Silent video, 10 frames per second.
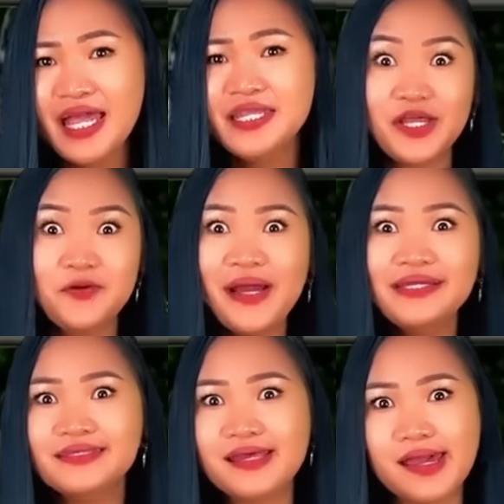Now you might
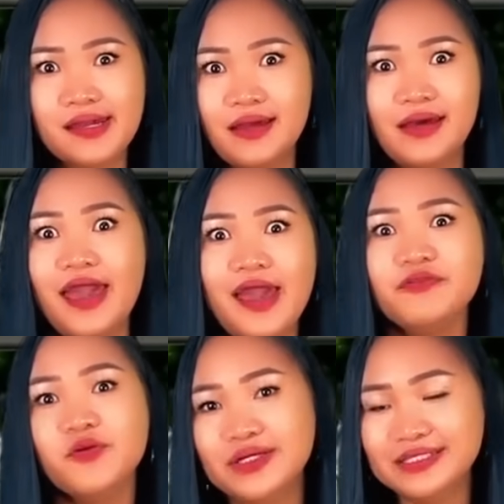say, not
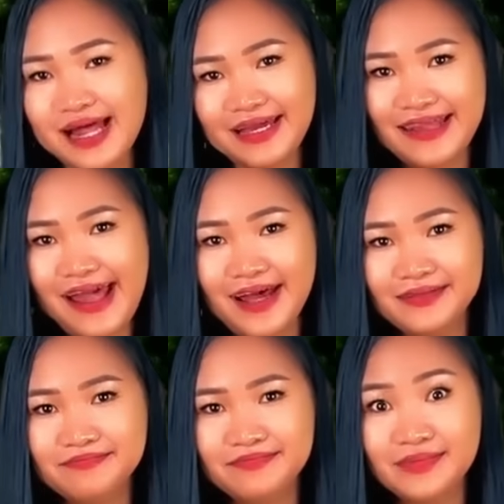everyone's like that,
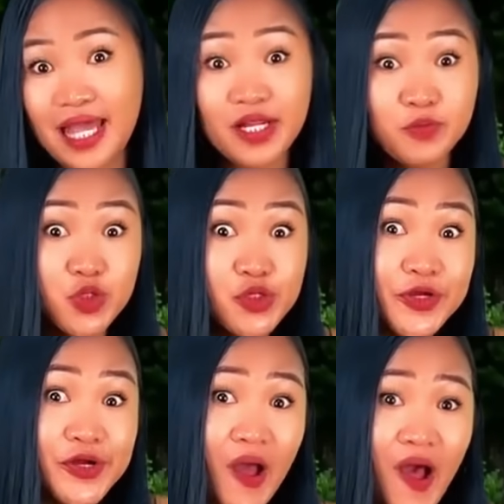and I'm sure
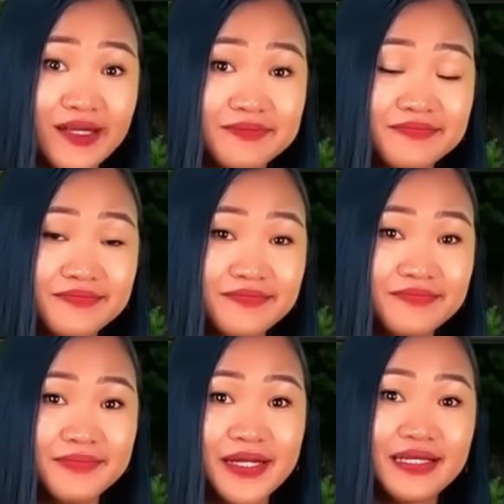they're not.
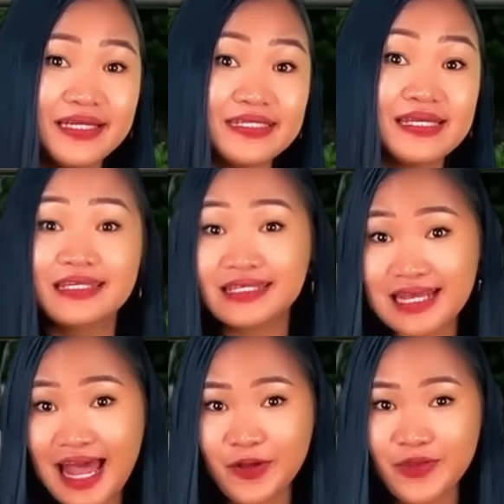But at least in the
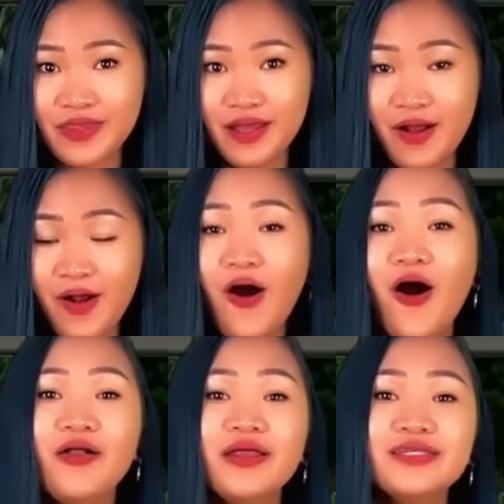South,
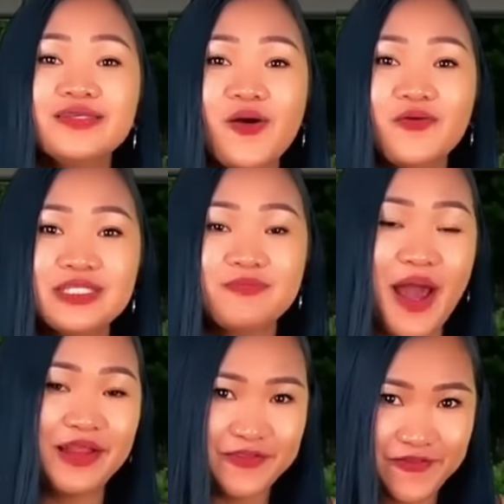all I saw was
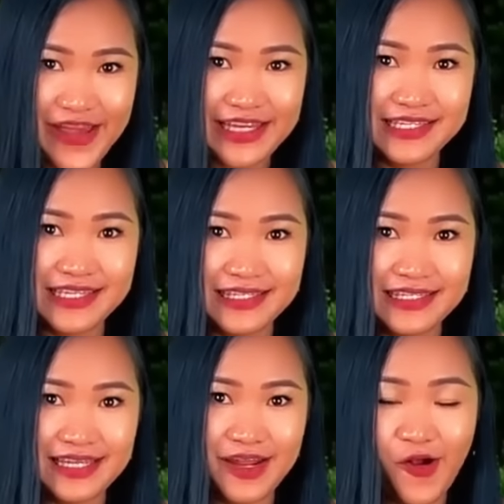smiling
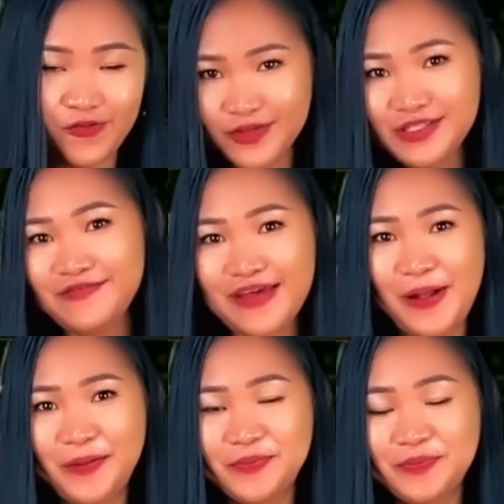faces and offers of
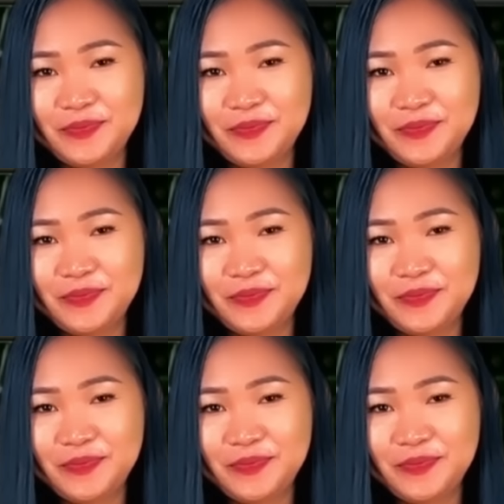help.